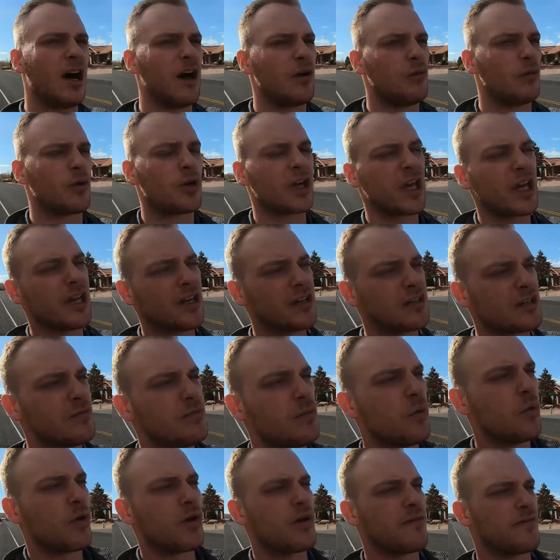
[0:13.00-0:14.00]
We'll get into
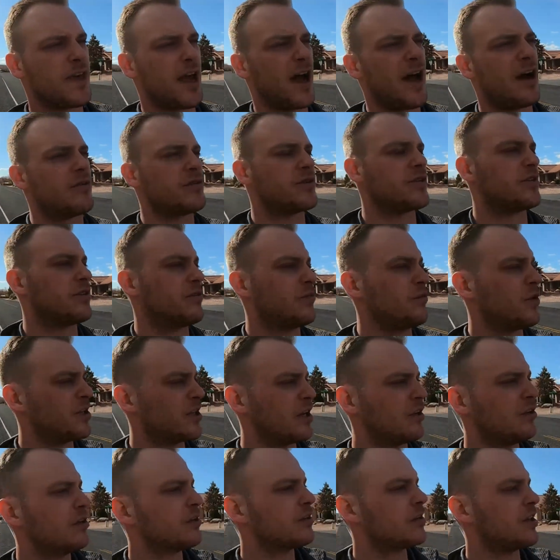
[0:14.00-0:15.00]
more of the houses and what
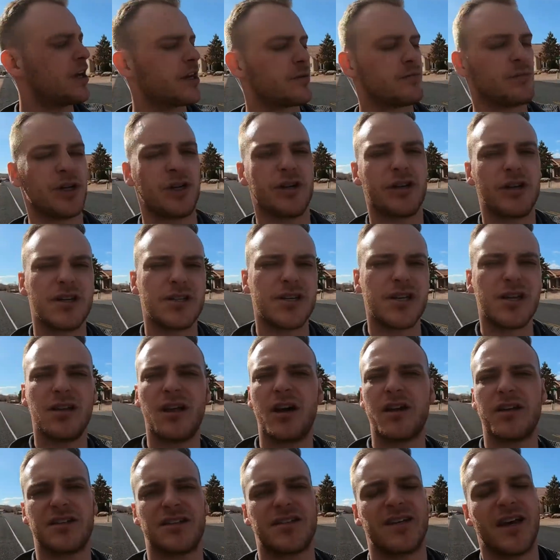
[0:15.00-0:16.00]
they look like, but you're going to see a
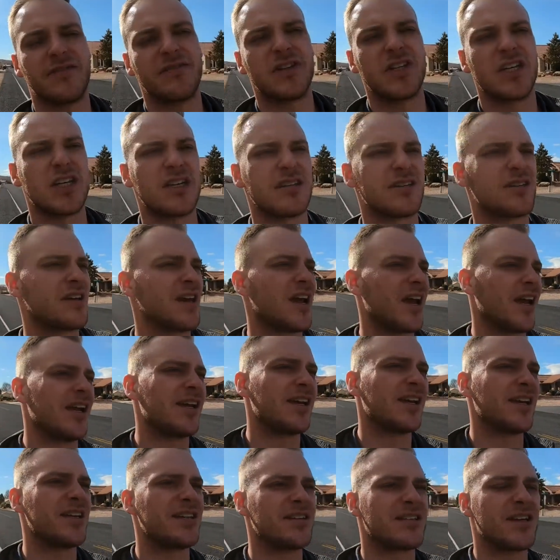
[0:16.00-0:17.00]
lot of 70s,
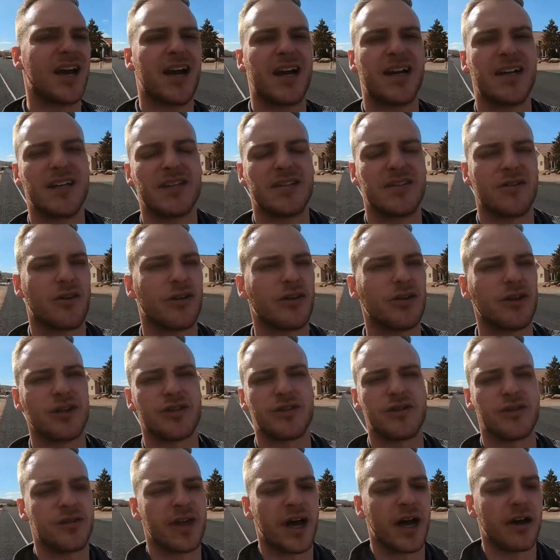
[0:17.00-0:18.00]
80s, 90s, early
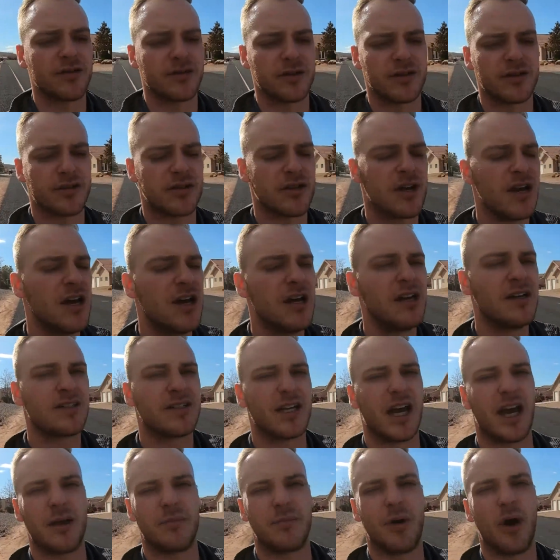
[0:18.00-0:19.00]
2000s
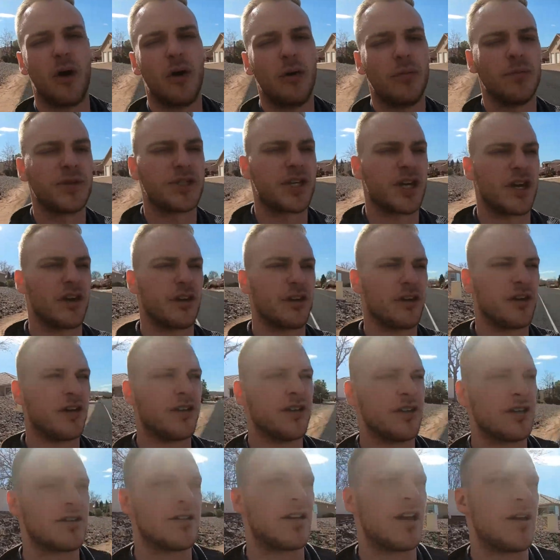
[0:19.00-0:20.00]
type homes here in
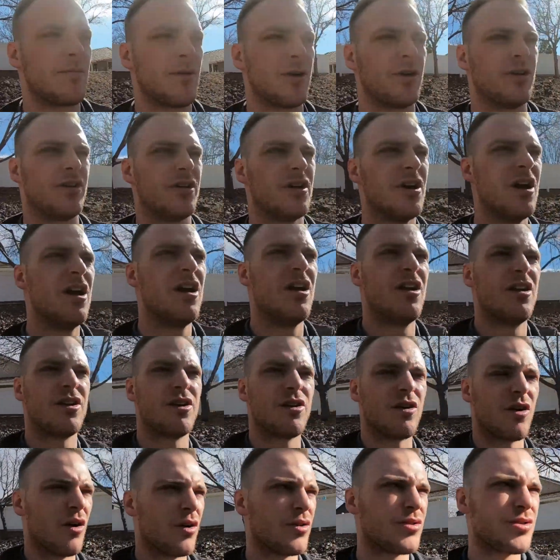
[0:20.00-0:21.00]
this neighborhood.
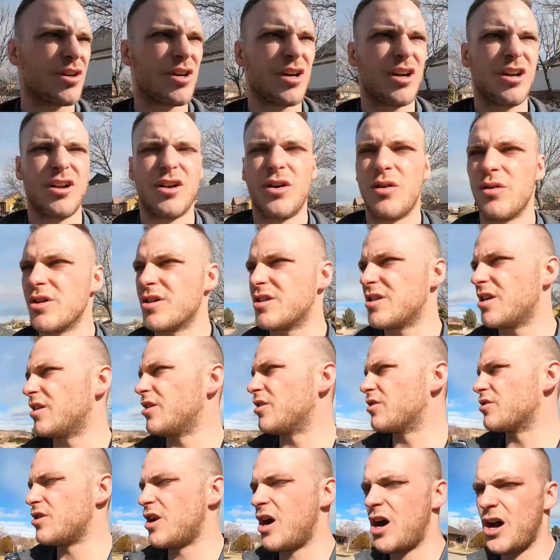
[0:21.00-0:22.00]
You're also going to notice that
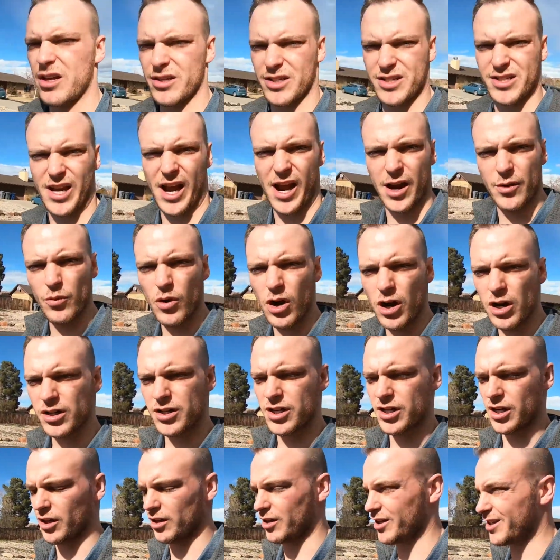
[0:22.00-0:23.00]
there's not
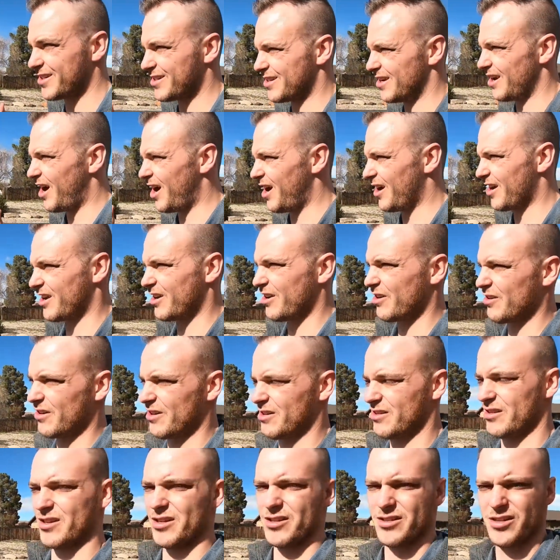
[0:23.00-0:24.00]
sidewalks, at least not here
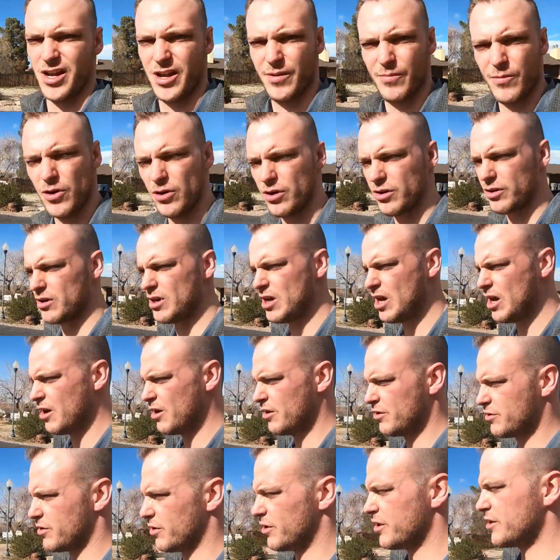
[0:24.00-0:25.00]
in this neighborhood.
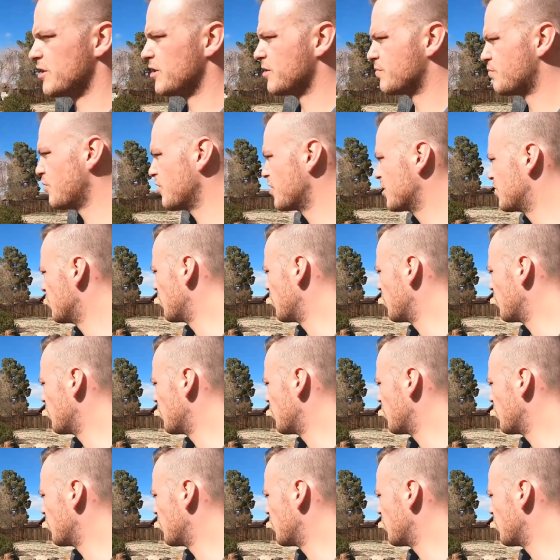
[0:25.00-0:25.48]
So this is pretty